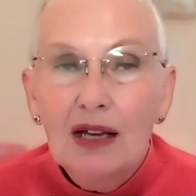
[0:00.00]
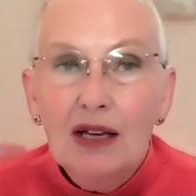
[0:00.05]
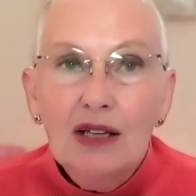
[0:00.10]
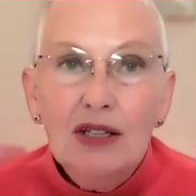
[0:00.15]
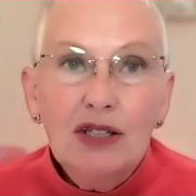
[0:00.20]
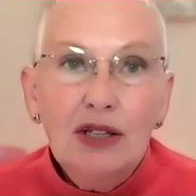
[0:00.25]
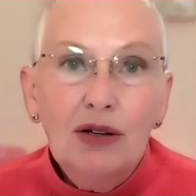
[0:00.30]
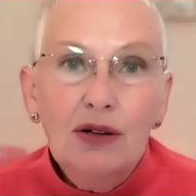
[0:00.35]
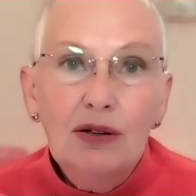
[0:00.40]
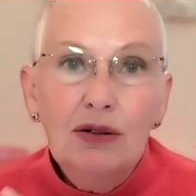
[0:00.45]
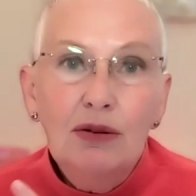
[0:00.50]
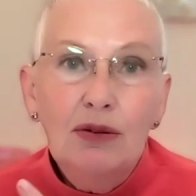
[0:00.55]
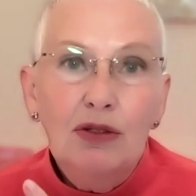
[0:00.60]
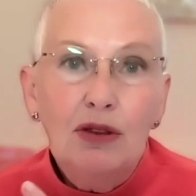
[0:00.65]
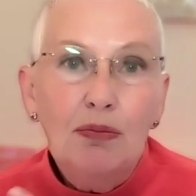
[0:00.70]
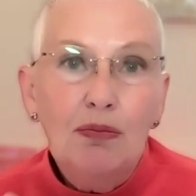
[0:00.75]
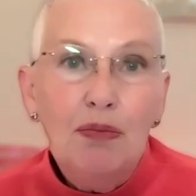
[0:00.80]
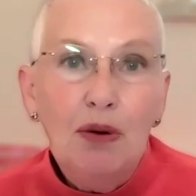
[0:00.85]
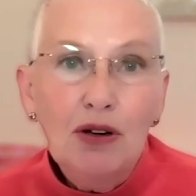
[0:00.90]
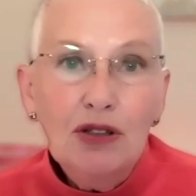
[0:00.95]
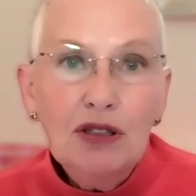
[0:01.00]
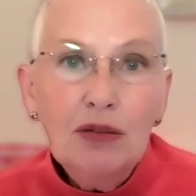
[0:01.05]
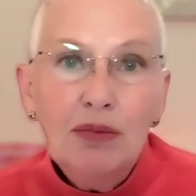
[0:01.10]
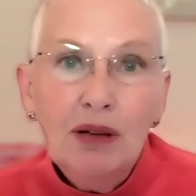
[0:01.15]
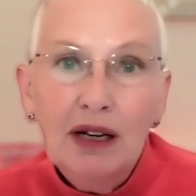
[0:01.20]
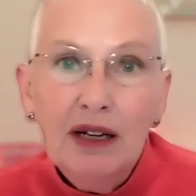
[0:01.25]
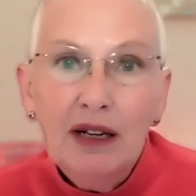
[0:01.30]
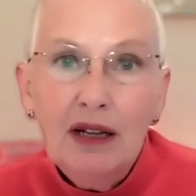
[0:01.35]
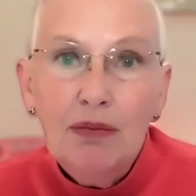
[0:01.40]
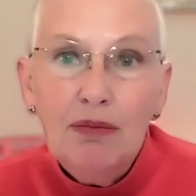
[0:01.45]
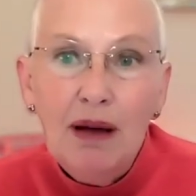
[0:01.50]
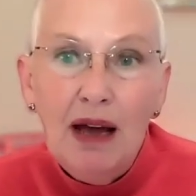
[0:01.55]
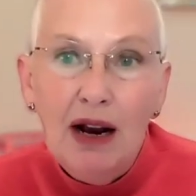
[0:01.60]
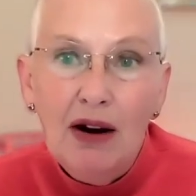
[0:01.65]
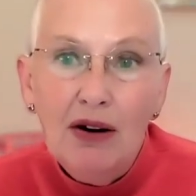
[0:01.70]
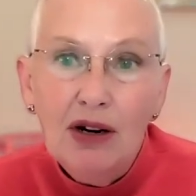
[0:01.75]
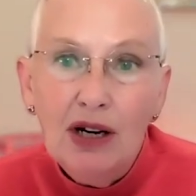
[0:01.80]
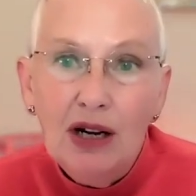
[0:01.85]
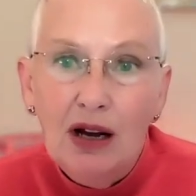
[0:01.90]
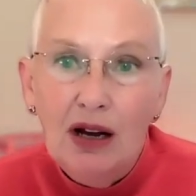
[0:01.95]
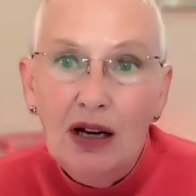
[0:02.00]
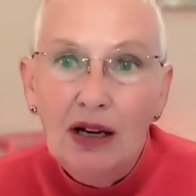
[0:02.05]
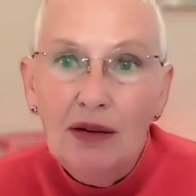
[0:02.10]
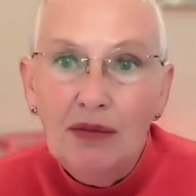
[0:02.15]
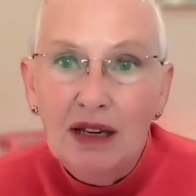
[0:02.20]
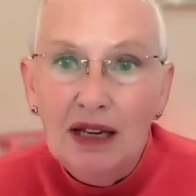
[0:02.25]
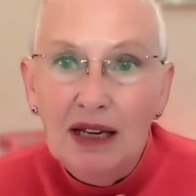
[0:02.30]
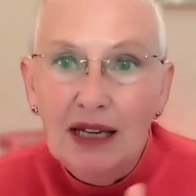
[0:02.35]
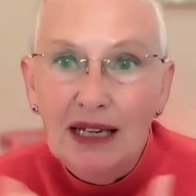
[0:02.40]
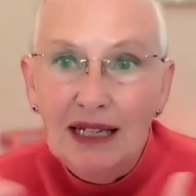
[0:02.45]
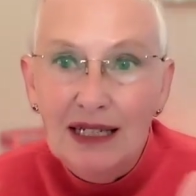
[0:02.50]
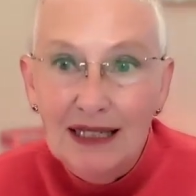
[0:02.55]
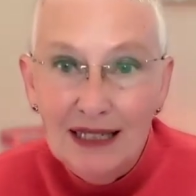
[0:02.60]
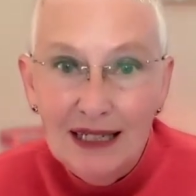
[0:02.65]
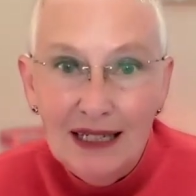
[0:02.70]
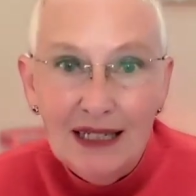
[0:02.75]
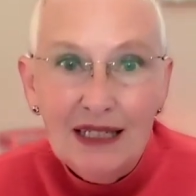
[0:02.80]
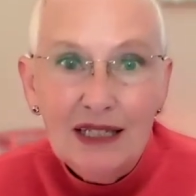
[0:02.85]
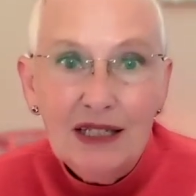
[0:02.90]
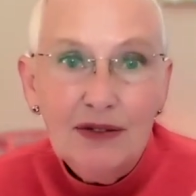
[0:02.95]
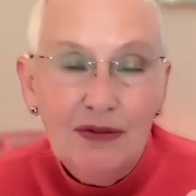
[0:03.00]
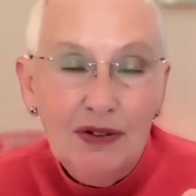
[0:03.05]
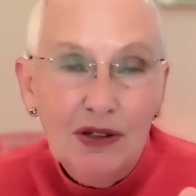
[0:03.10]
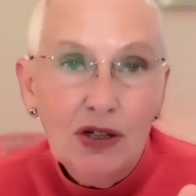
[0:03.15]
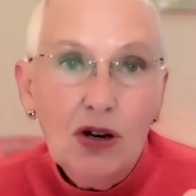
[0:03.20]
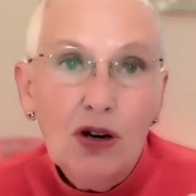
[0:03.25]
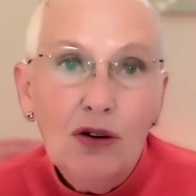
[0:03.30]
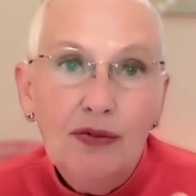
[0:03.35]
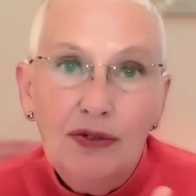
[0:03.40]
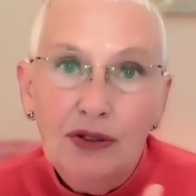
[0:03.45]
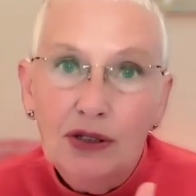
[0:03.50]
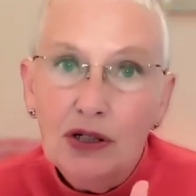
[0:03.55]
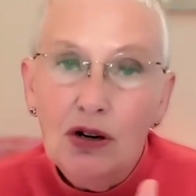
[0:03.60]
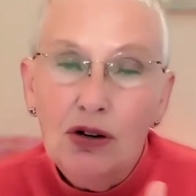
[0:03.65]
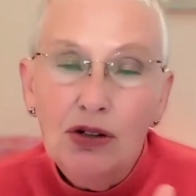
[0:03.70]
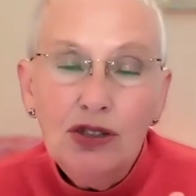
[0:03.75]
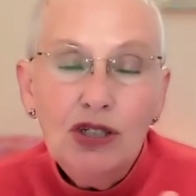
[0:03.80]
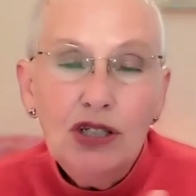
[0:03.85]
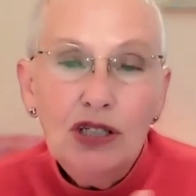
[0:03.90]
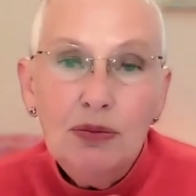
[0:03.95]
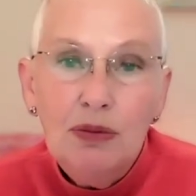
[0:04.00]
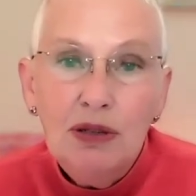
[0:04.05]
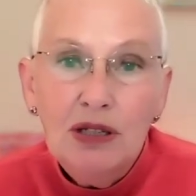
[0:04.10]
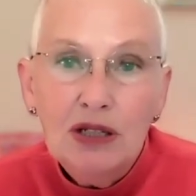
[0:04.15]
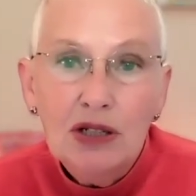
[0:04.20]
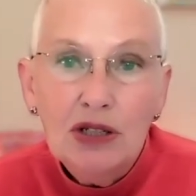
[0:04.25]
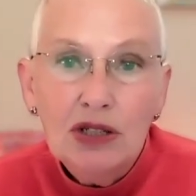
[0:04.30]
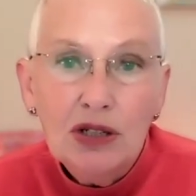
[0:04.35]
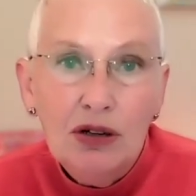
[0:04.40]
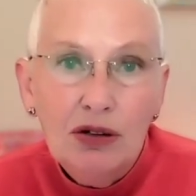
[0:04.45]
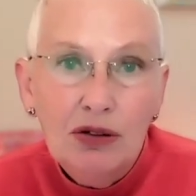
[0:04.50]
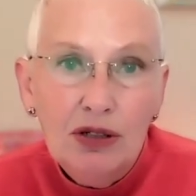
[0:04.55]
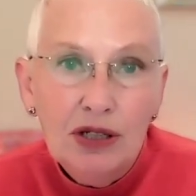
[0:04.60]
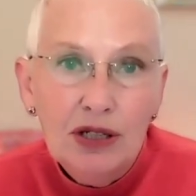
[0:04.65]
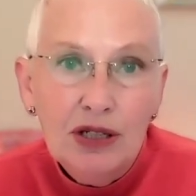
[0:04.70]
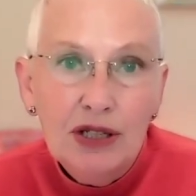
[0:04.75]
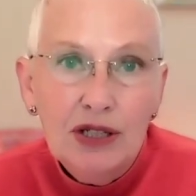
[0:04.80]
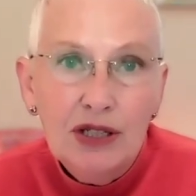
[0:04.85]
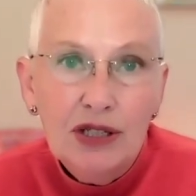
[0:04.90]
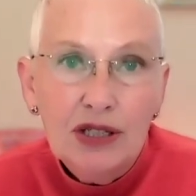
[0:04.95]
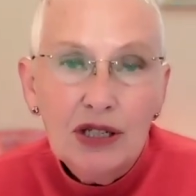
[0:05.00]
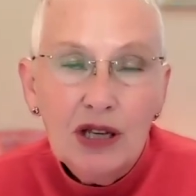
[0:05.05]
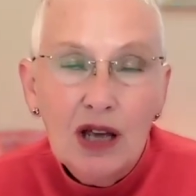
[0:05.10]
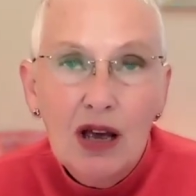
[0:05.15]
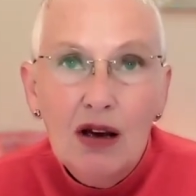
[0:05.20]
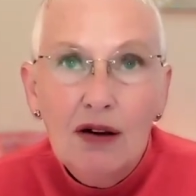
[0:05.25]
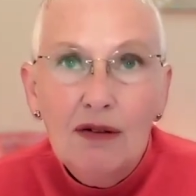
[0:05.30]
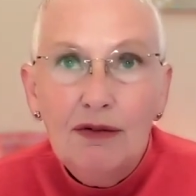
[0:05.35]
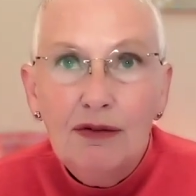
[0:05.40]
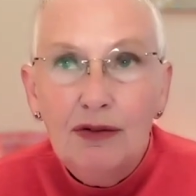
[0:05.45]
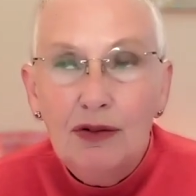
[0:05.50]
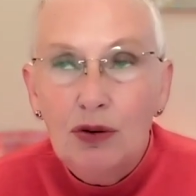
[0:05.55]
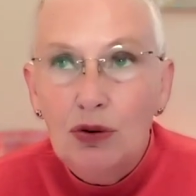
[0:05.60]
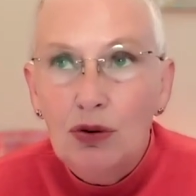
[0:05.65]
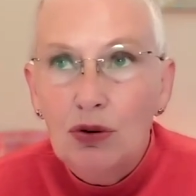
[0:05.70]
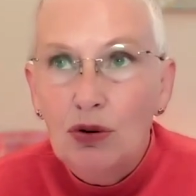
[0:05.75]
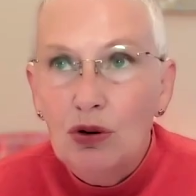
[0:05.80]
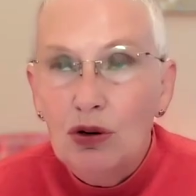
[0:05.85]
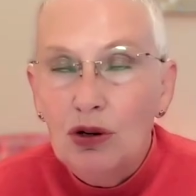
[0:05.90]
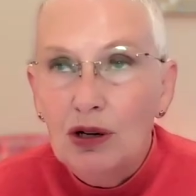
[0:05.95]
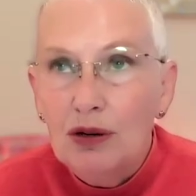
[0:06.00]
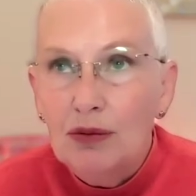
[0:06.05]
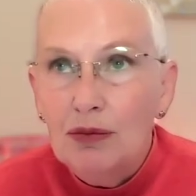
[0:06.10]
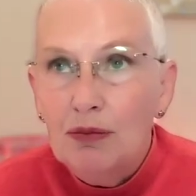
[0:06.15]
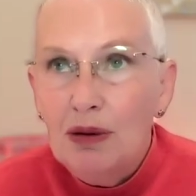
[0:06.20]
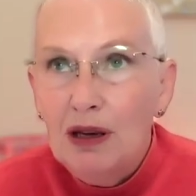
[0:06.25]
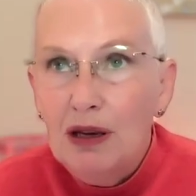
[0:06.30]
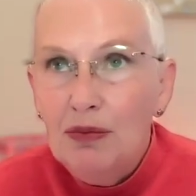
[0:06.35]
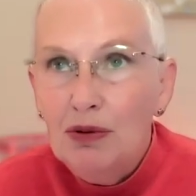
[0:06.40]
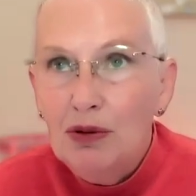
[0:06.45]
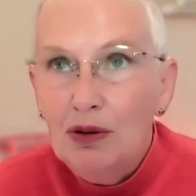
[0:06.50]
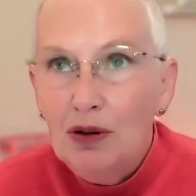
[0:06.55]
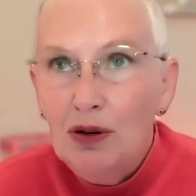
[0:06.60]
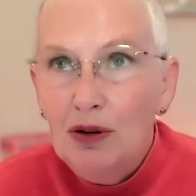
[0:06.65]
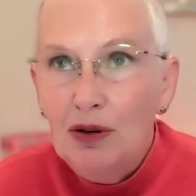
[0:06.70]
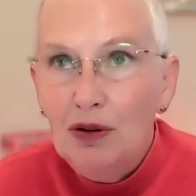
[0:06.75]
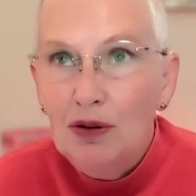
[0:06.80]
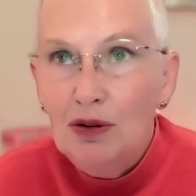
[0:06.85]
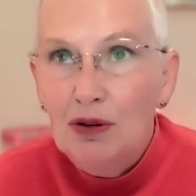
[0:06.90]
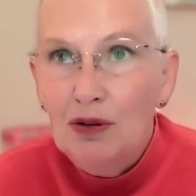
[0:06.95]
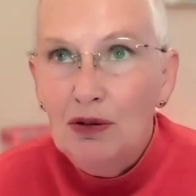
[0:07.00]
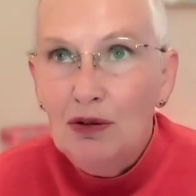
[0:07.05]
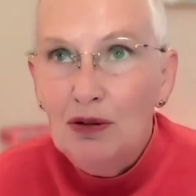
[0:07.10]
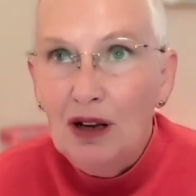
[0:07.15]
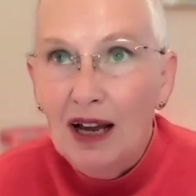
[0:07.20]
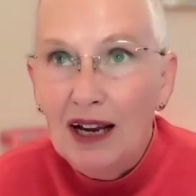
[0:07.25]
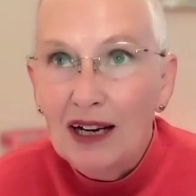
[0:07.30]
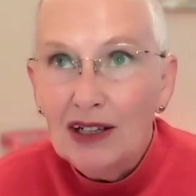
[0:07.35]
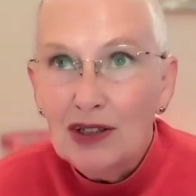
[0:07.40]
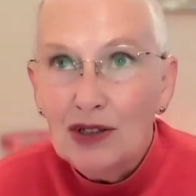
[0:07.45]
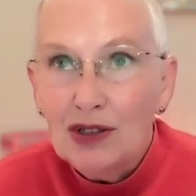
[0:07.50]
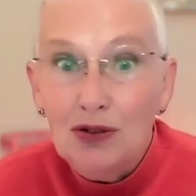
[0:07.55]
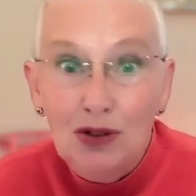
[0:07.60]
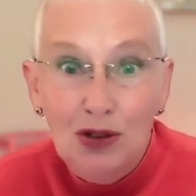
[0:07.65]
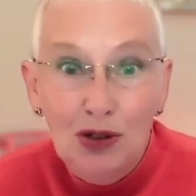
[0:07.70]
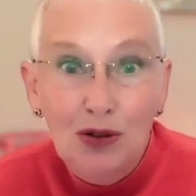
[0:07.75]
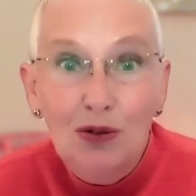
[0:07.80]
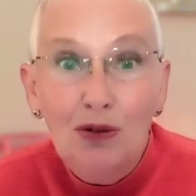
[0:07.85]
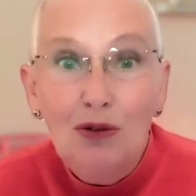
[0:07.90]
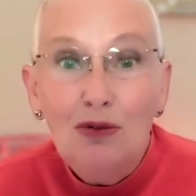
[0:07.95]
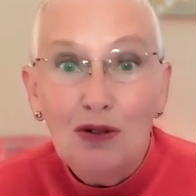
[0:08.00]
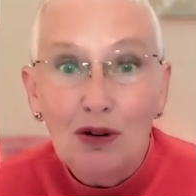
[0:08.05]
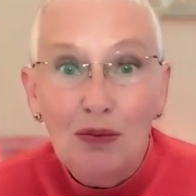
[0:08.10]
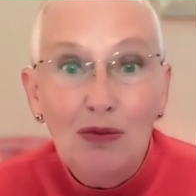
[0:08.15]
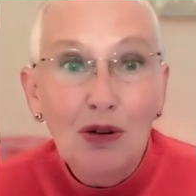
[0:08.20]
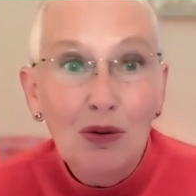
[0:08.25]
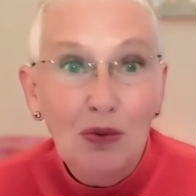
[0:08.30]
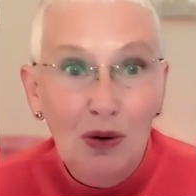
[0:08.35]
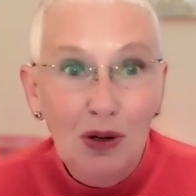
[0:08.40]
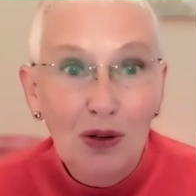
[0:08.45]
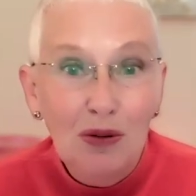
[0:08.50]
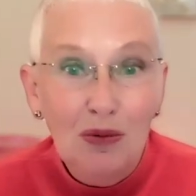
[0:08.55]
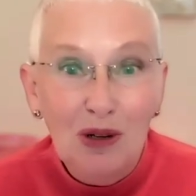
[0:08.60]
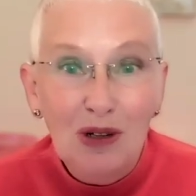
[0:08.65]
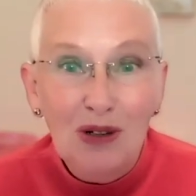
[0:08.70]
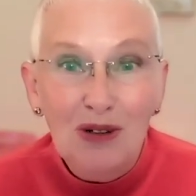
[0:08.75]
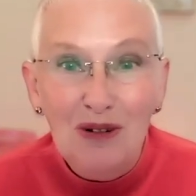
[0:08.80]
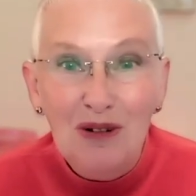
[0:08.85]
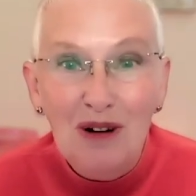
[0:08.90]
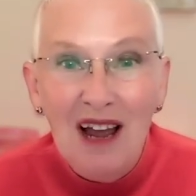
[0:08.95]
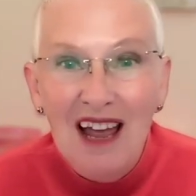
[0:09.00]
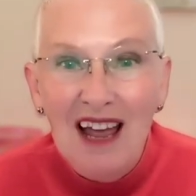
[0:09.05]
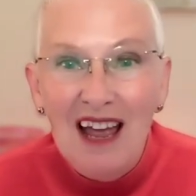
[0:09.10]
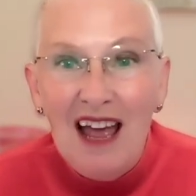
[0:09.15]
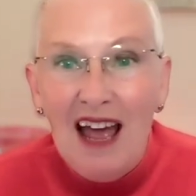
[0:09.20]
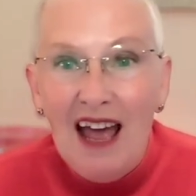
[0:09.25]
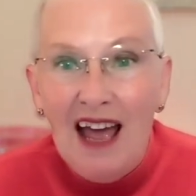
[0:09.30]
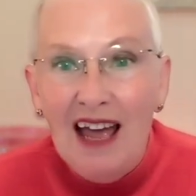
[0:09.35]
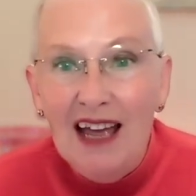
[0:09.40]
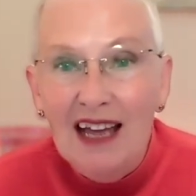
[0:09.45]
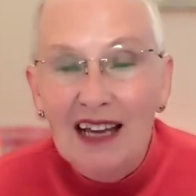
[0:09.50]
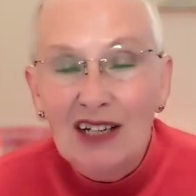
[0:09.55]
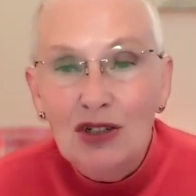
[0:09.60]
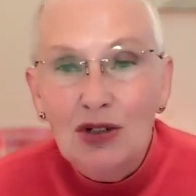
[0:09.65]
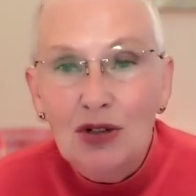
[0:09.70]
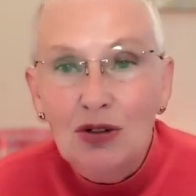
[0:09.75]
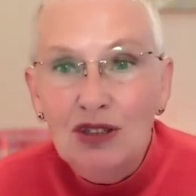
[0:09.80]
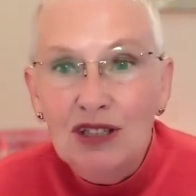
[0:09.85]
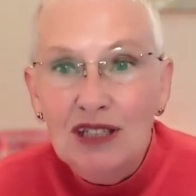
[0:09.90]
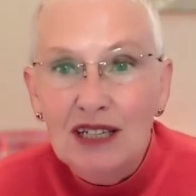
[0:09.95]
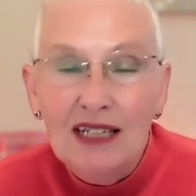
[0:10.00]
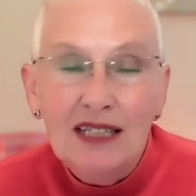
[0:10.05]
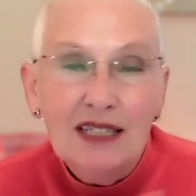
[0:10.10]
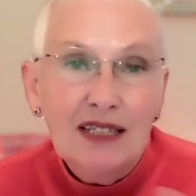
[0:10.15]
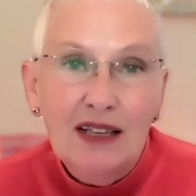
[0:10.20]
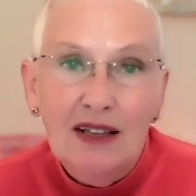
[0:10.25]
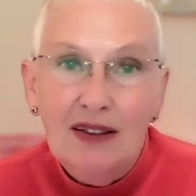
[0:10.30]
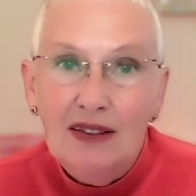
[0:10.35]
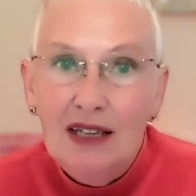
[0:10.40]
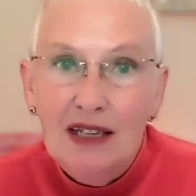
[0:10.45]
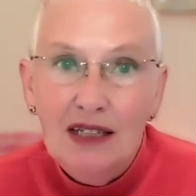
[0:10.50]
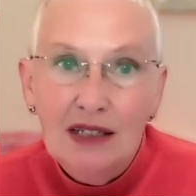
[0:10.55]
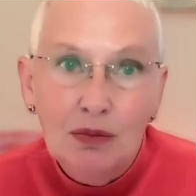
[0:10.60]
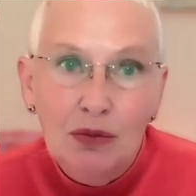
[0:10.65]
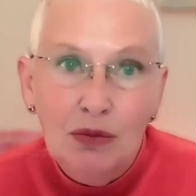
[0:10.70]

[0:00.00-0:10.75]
So the Possibility Paradigm exists for conscious business owners, for people who like to do from the woo-woo and who sense that there's